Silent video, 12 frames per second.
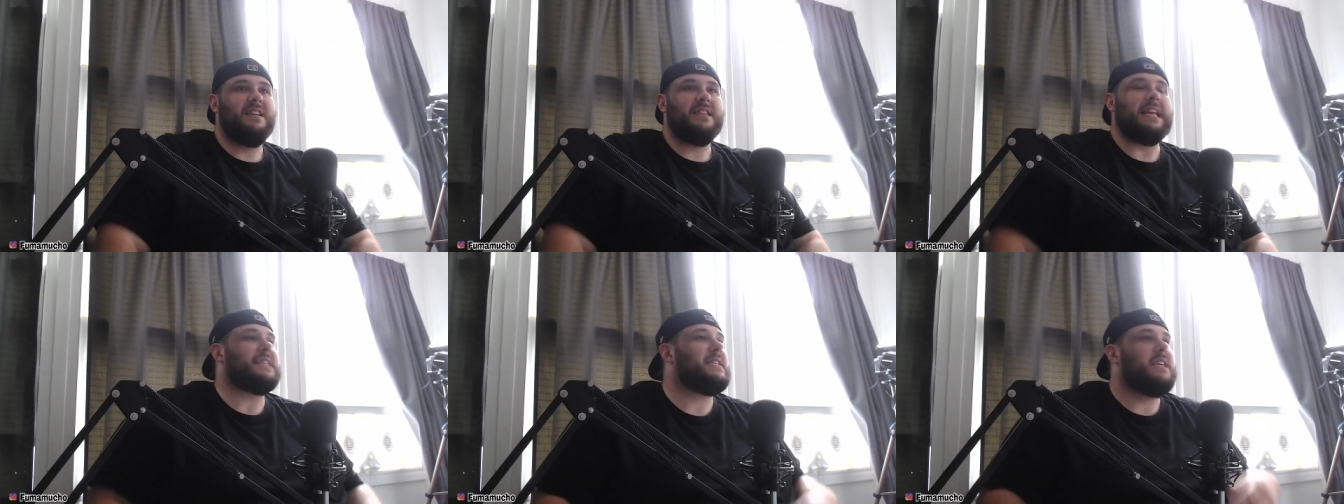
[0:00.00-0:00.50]

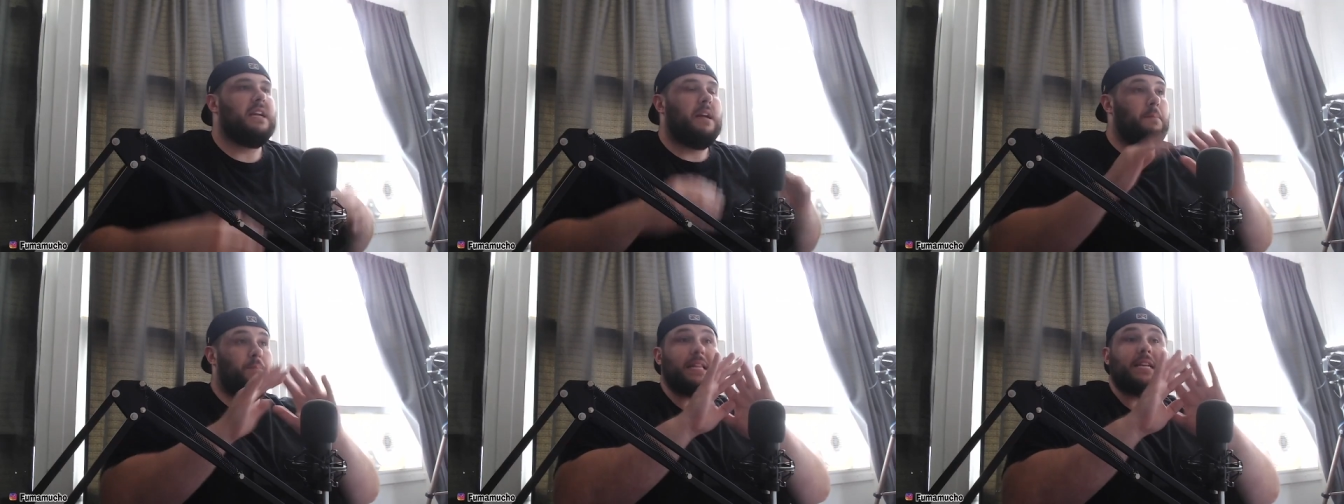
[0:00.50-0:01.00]
But
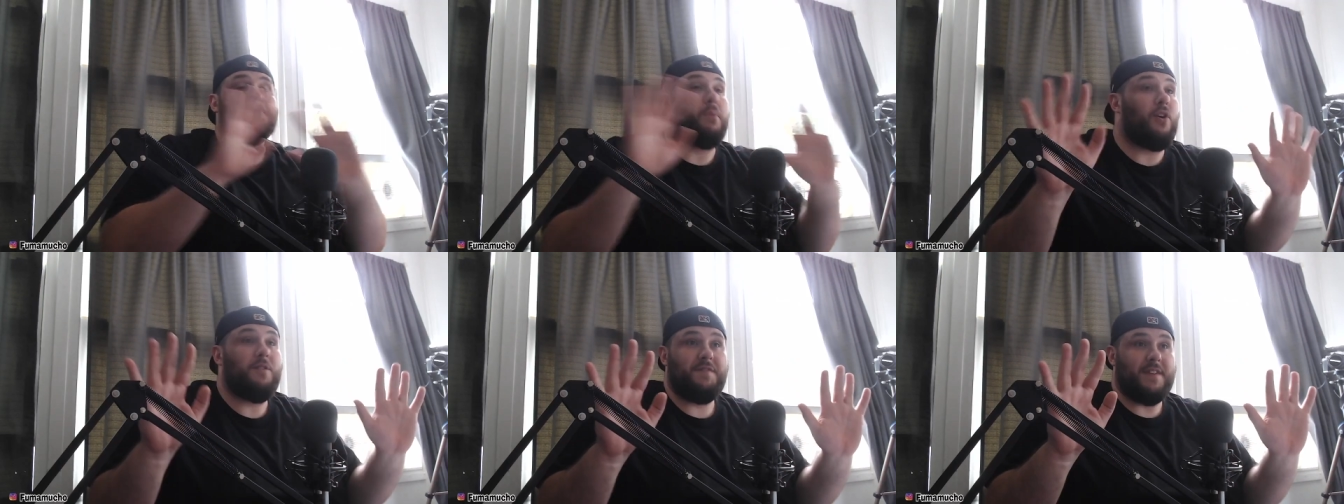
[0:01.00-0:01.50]
that's
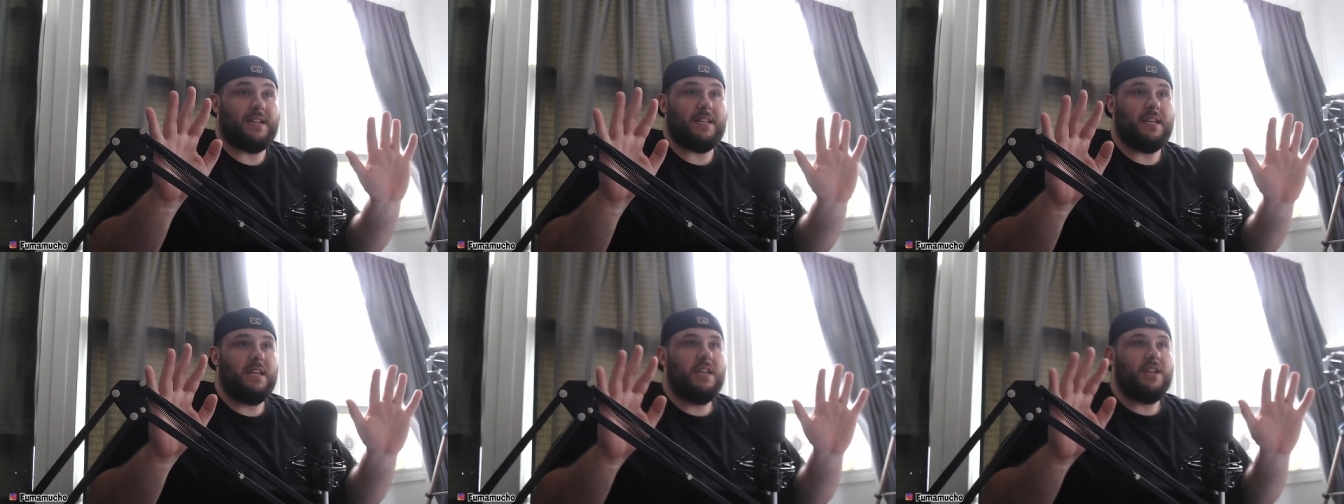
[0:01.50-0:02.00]
perfect.
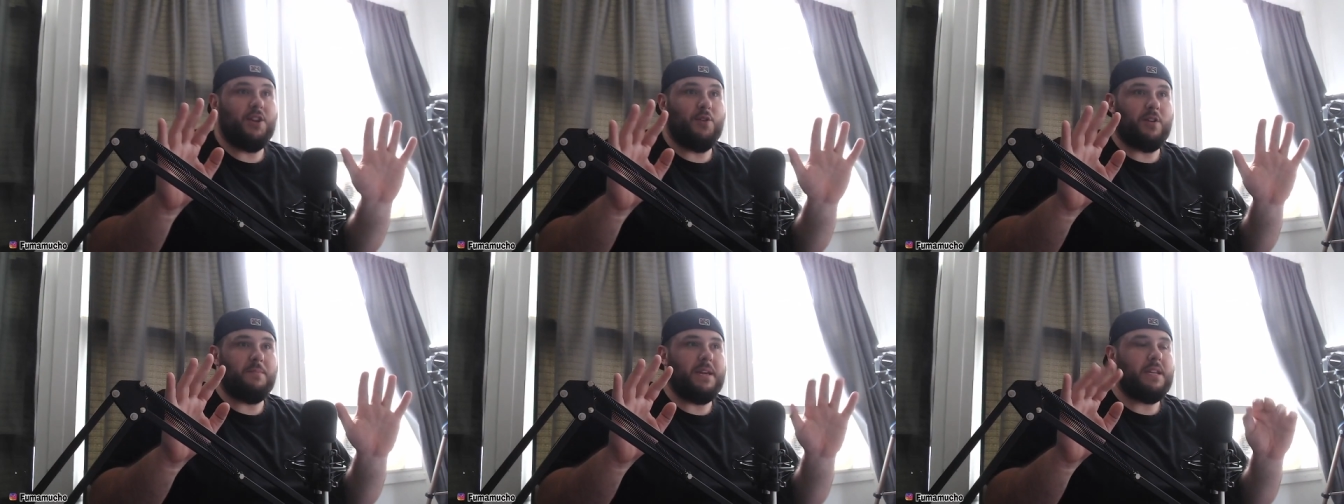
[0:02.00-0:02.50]
You know
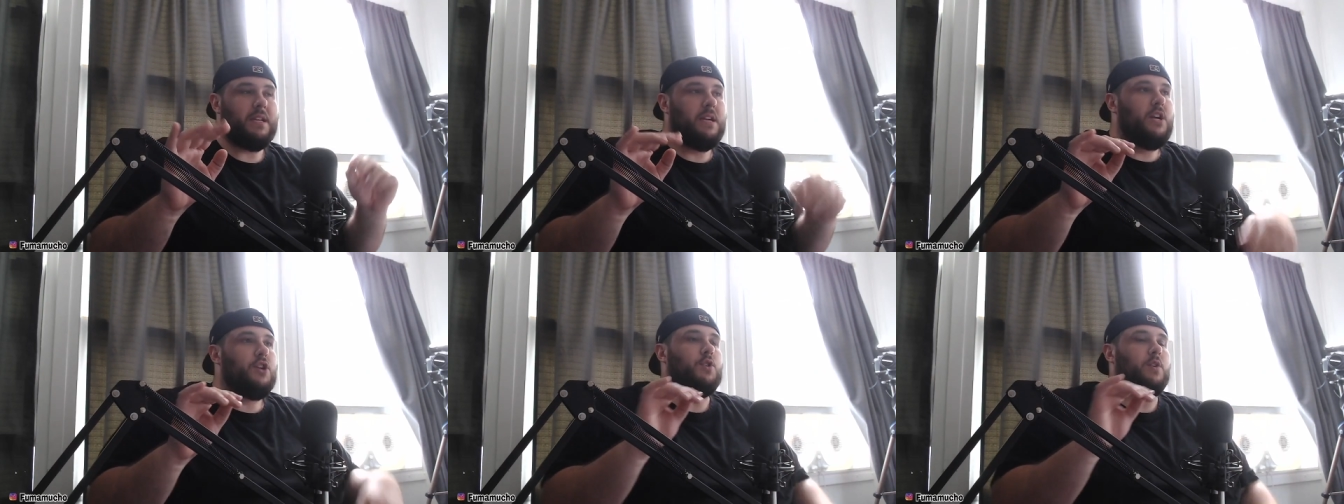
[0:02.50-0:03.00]
what I mean? So